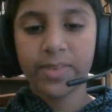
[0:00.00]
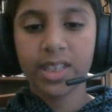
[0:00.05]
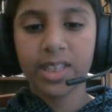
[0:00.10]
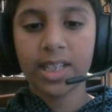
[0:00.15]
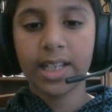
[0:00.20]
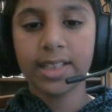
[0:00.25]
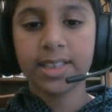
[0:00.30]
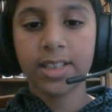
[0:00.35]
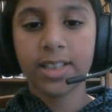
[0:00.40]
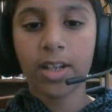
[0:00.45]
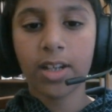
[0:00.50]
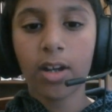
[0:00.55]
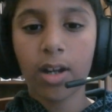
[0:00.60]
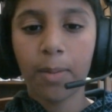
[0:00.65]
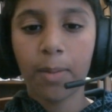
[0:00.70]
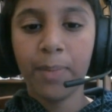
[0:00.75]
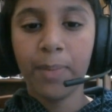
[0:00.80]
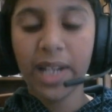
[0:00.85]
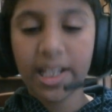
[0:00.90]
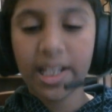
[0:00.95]
it's not
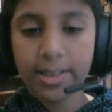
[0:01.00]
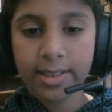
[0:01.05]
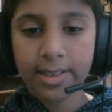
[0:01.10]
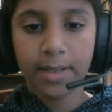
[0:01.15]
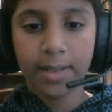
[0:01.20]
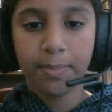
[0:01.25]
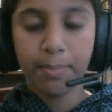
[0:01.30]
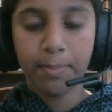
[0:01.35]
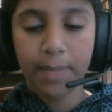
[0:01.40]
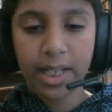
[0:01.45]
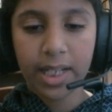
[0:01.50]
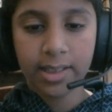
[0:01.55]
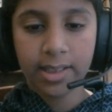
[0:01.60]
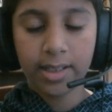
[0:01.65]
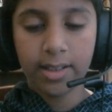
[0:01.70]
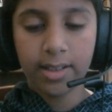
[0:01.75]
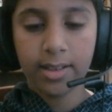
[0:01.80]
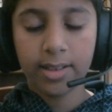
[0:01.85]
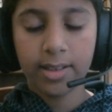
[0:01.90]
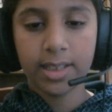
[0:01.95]
a built-in method.
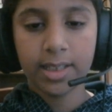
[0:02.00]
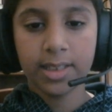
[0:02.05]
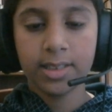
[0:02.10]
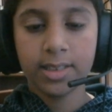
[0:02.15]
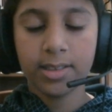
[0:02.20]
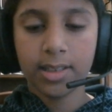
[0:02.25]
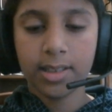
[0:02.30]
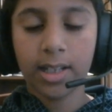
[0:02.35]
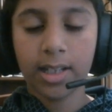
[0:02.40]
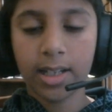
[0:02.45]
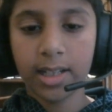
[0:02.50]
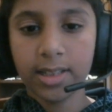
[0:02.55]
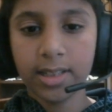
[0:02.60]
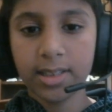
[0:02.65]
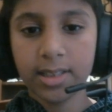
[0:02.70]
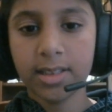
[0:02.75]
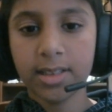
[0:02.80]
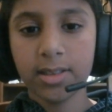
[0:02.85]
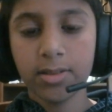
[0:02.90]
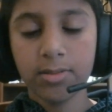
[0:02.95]
It's
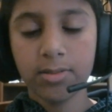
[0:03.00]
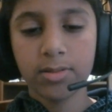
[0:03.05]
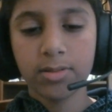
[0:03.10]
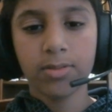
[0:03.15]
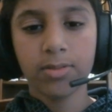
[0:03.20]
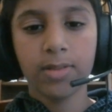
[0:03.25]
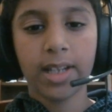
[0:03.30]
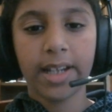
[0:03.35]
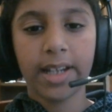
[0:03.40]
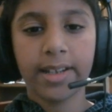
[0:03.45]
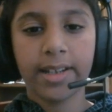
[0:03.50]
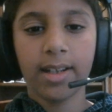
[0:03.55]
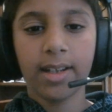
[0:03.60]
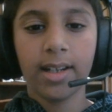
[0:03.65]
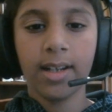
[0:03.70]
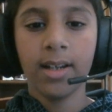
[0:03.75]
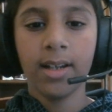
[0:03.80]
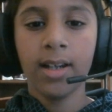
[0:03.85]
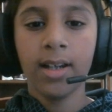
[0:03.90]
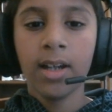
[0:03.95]
just used to
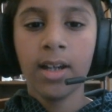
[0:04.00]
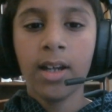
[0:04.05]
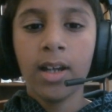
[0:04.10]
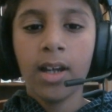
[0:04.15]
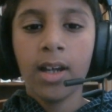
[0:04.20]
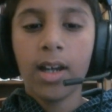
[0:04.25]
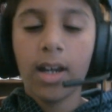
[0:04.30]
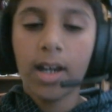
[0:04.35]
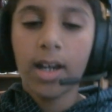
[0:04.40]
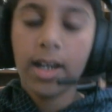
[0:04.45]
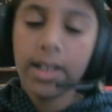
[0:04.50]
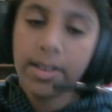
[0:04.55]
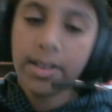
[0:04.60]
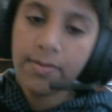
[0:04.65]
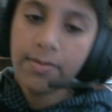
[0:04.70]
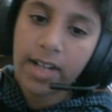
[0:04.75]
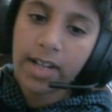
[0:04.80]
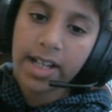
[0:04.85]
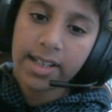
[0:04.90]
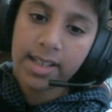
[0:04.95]

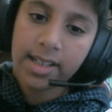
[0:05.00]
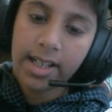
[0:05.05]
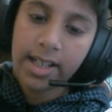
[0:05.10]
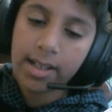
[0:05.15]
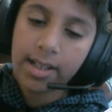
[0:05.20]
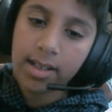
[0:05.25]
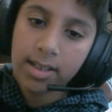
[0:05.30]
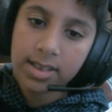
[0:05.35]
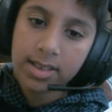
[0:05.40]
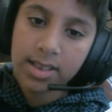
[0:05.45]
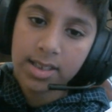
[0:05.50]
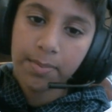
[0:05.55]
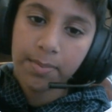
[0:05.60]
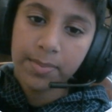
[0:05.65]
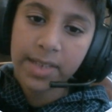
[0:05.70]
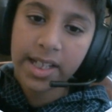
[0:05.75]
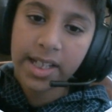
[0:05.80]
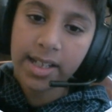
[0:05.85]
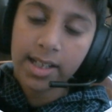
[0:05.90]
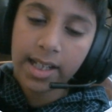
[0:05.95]
define
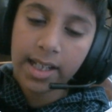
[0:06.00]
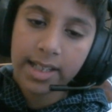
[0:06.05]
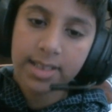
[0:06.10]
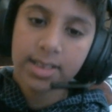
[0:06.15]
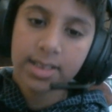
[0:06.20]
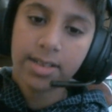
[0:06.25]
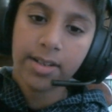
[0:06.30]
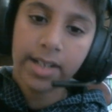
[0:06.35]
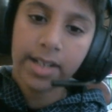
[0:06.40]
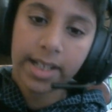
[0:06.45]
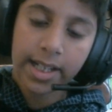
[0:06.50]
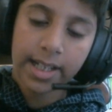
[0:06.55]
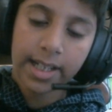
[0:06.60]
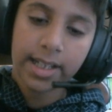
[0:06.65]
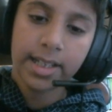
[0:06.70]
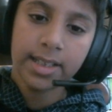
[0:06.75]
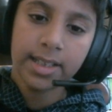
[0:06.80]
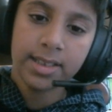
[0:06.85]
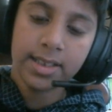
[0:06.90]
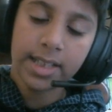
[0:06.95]
something like string a
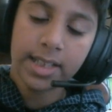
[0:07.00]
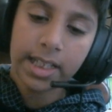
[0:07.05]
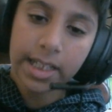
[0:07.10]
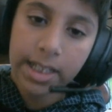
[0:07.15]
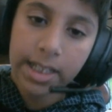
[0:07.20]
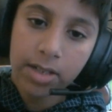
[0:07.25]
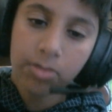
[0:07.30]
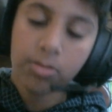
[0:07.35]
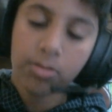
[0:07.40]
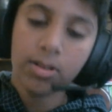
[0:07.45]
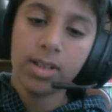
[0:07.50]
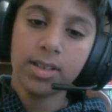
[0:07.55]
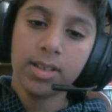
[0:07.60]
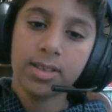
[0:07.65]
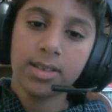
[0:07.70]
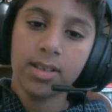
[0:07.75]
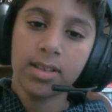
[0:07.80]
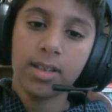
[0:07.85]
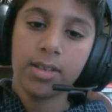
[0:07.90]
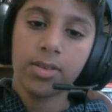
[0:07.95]
is
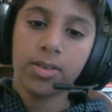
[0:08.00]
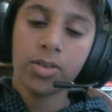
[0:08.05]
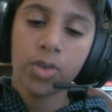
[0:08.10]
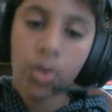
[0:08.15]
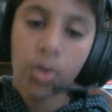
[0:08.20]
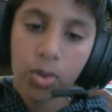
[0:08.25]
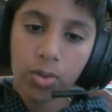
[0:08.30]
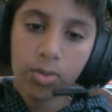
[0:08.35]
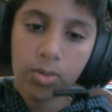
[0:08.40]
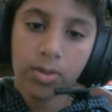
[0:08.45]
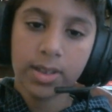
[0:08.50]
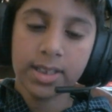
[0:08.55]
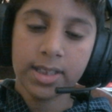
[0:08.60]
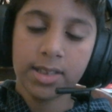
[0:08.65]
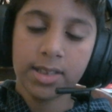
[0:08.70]
equals to